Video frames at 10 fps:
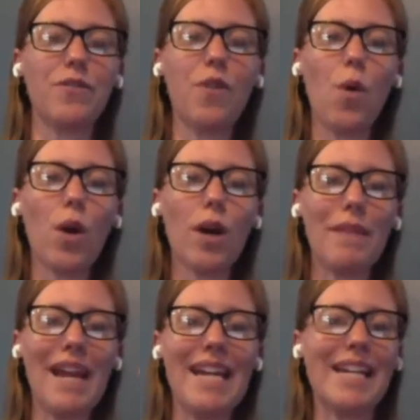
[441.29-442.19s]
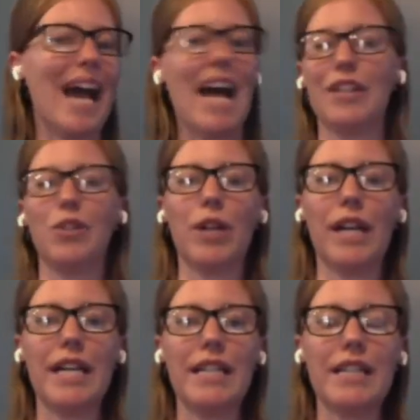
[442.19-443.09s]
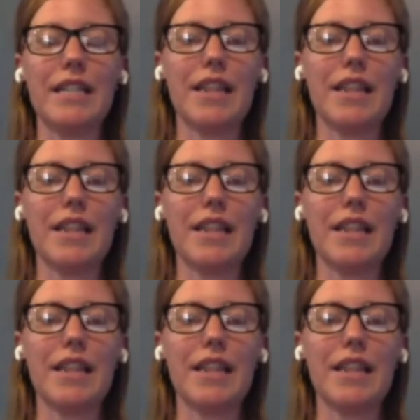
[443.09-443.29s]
4 main categories